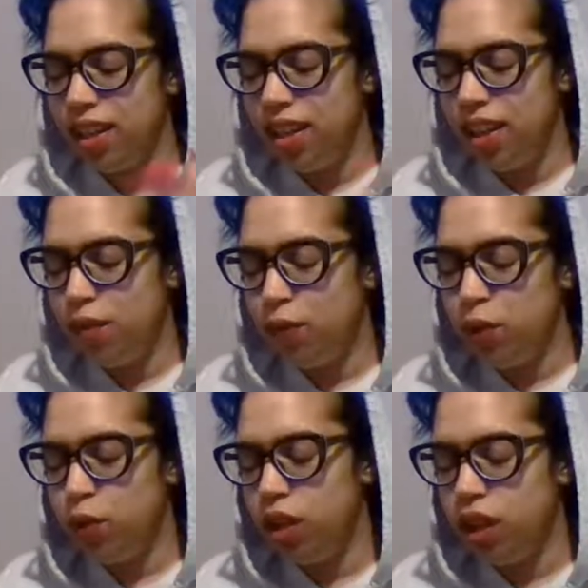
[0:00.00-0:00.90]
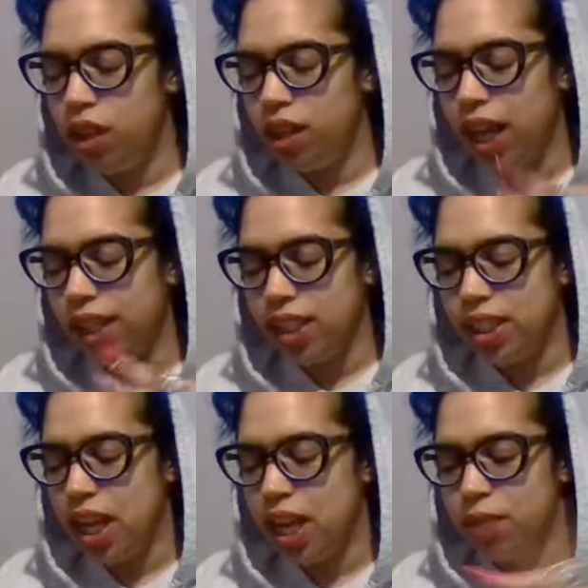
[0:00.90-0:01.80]
if you look at the
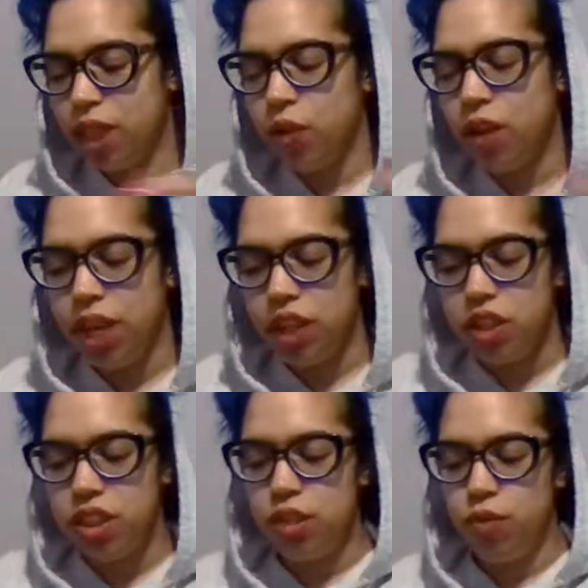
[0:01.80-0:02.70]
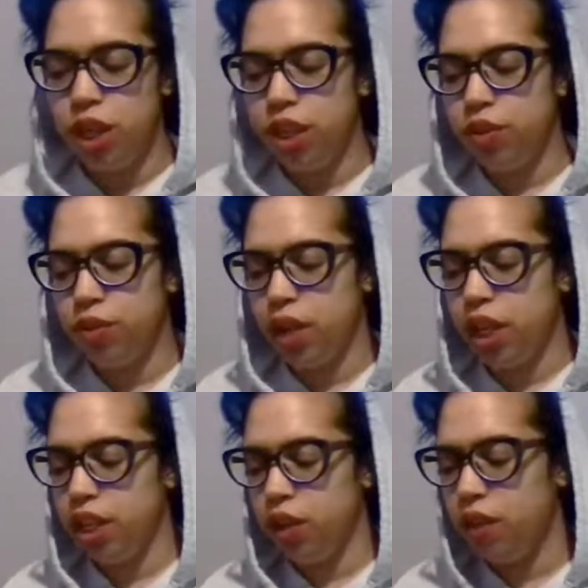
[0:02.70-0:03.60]
times that you have actually surrendered, right?
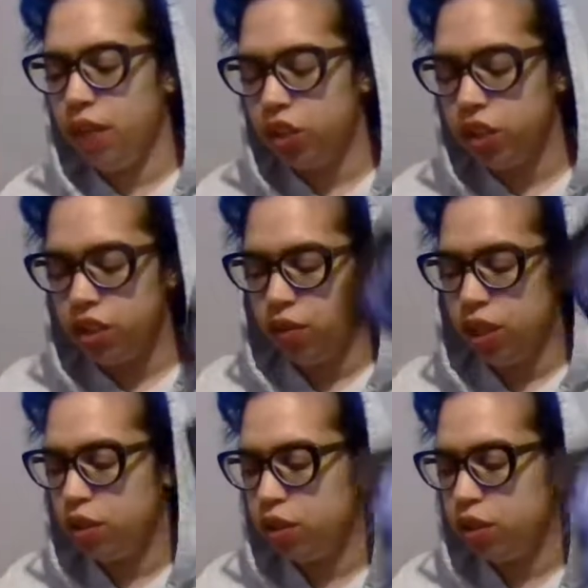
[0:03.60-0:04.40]
That you have actually surrendered